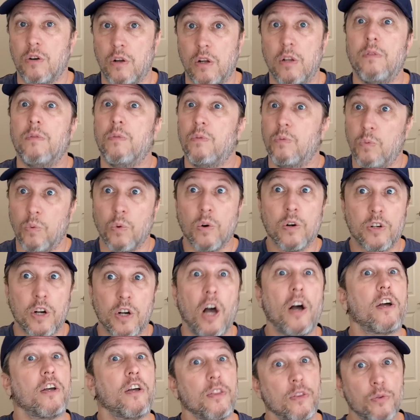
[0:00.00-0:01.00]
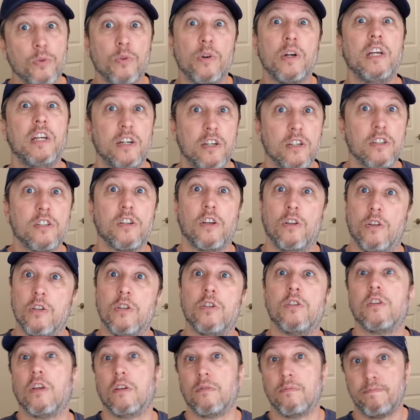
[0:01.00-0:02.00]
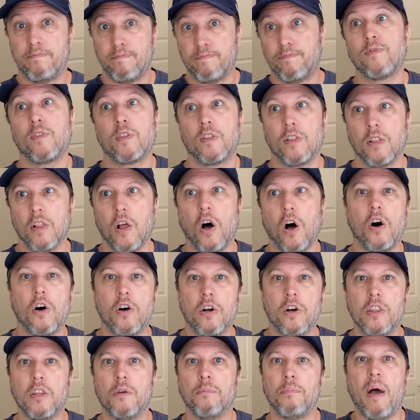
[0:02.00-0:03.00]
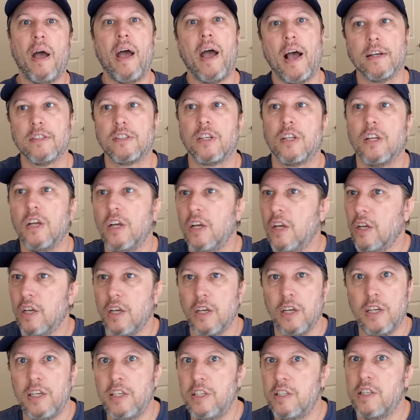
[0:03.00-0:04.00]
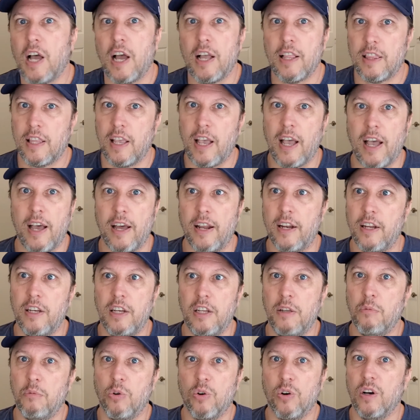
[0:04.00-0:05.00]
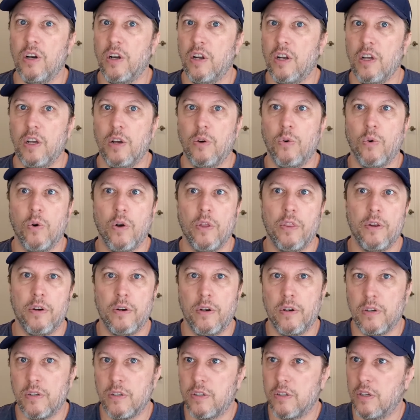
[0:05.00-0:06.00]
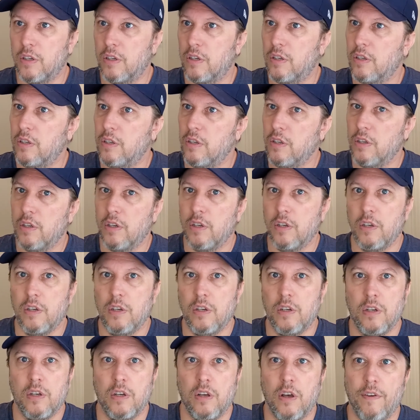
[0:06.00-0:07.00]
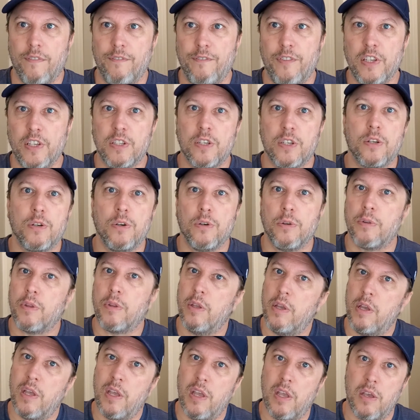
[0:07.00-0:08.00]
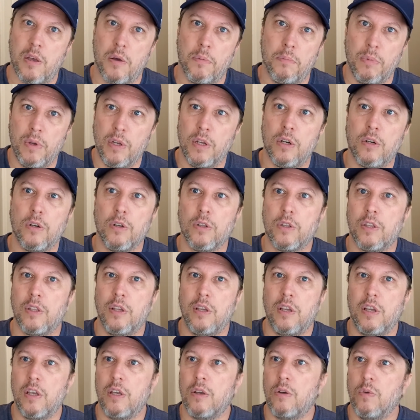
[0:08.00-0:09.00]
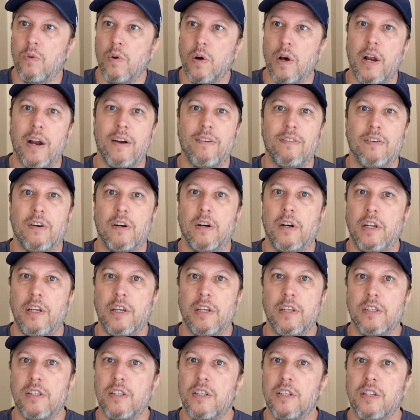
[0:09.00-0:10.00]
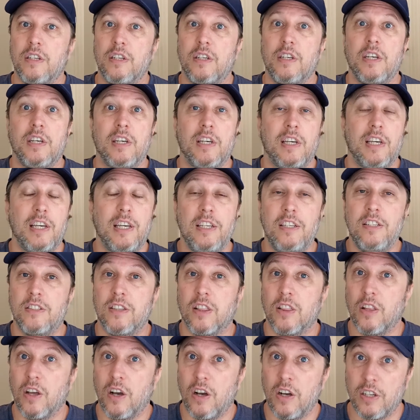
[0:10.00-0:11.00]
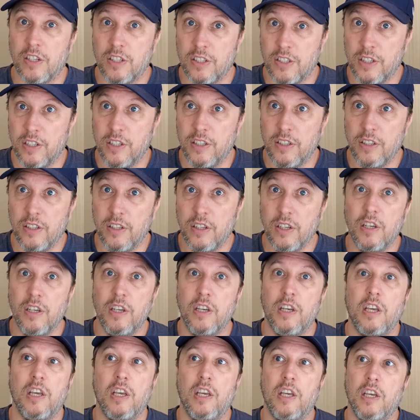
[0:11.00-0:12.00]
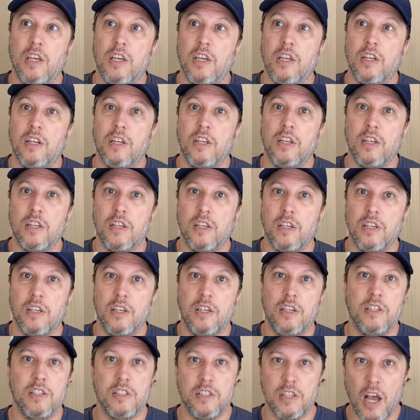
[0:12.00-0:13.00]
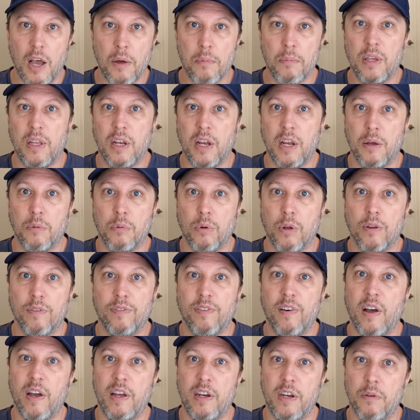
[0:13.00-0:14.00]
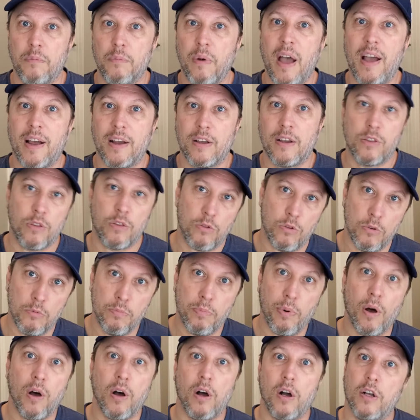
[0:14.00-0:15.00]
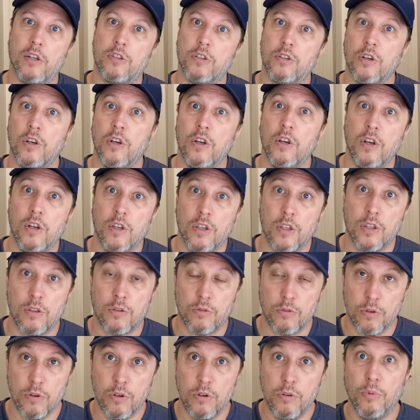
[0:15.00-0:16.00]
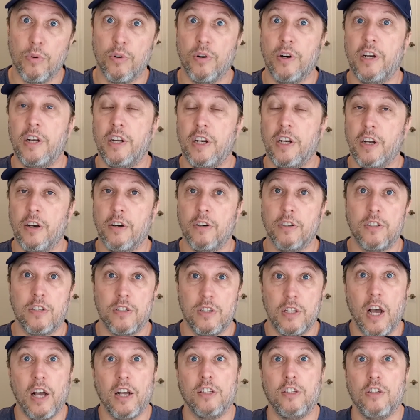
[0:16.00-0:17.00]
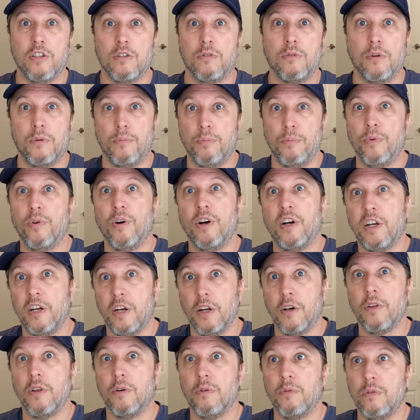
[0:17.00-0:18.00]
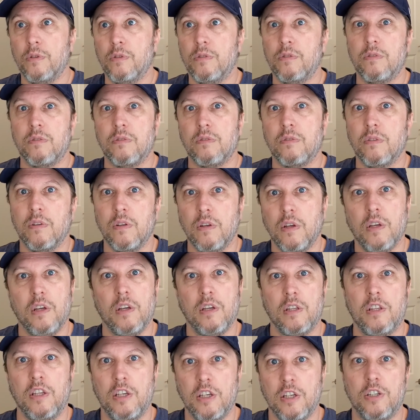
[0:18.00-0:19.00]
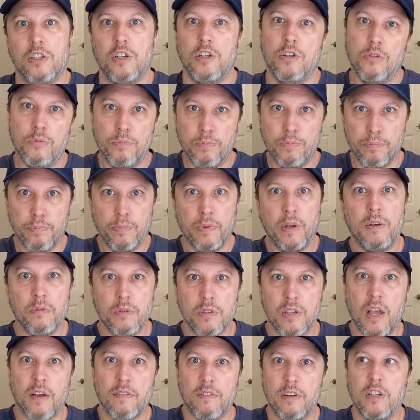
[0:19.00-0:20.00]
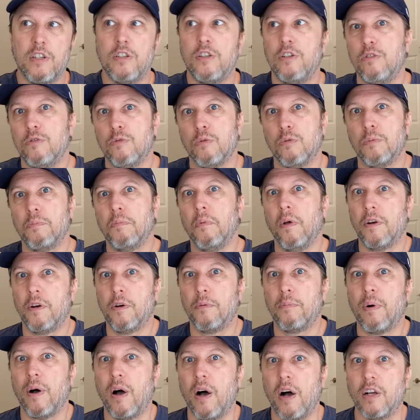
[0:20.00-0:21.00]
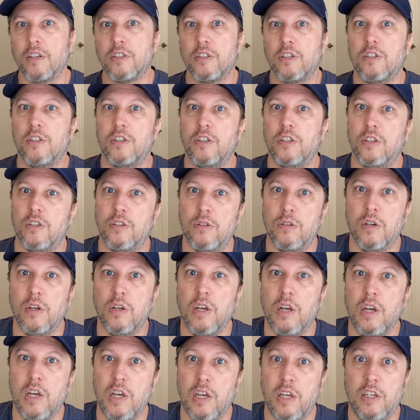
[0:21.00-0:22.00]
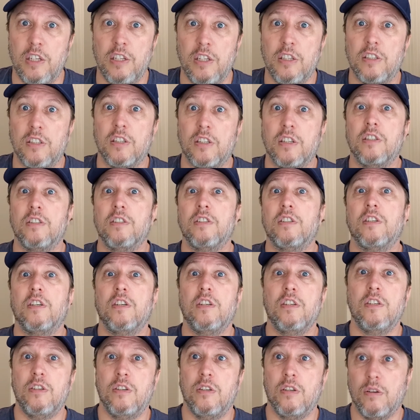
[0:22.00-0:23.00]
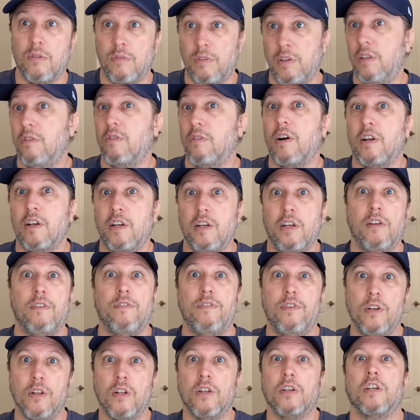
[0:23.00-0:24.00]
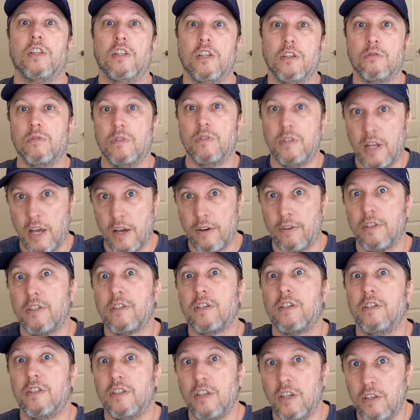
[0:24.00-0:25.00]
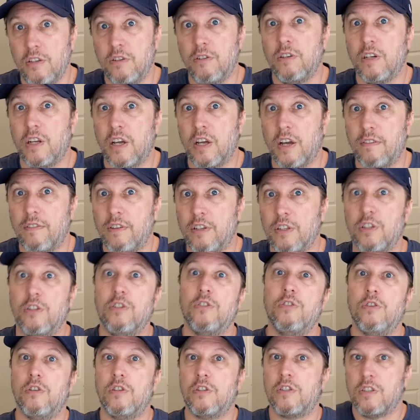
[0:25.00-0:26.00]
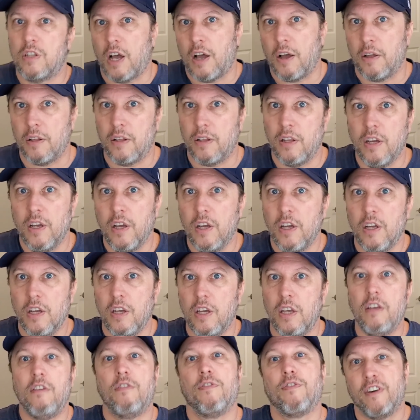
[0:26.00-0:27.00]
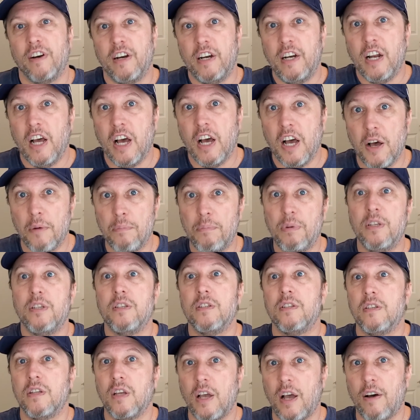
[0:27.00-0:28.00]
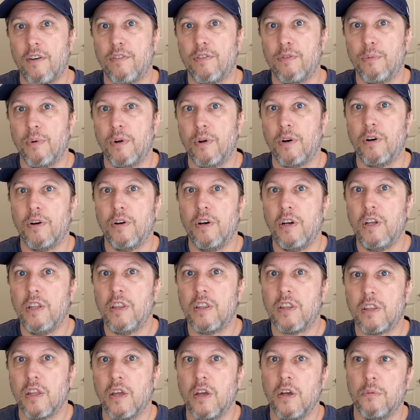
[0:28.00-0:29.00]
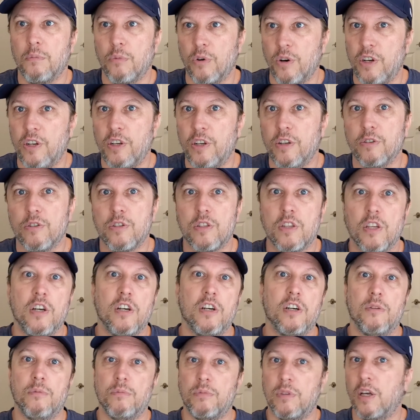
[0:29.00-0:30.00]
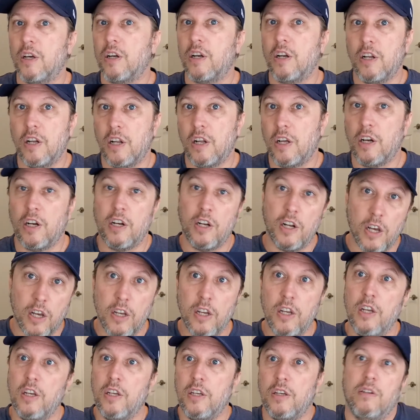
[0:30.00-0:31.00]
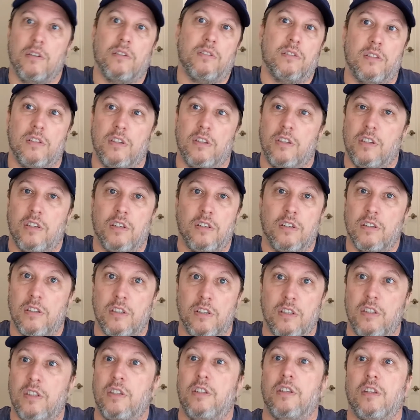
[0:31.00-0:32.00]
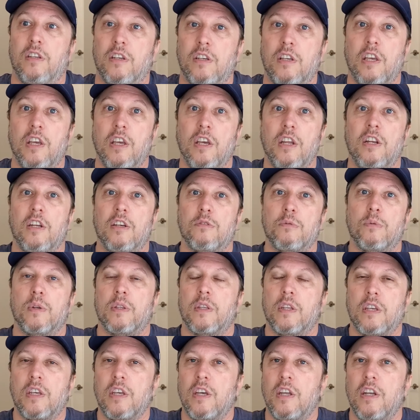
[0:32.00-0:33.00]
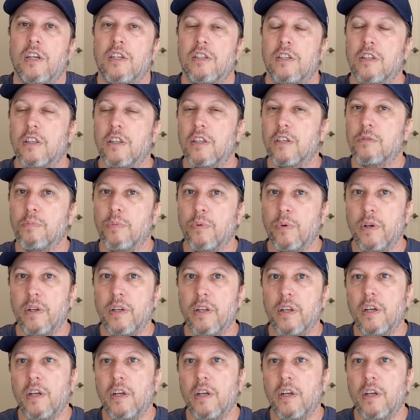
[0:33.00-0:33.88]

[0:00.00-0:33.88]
And we're talking 3 years ago. This is long in the past. He's not that anymore. Whether it's a physical thing, a mental thing, whatever it is, he's lost it. And he's not being able to find it back through Poch, through Marino. It's not just Marino that was the issue. He was having issues under Poch too. And he's continuing, right, if you look at this one, now he's continuing to have issues. It's not, he's freed up, he's out from underneath Mourinho's thumb, da-da-da-da-da. The kid is what the kid is at this point.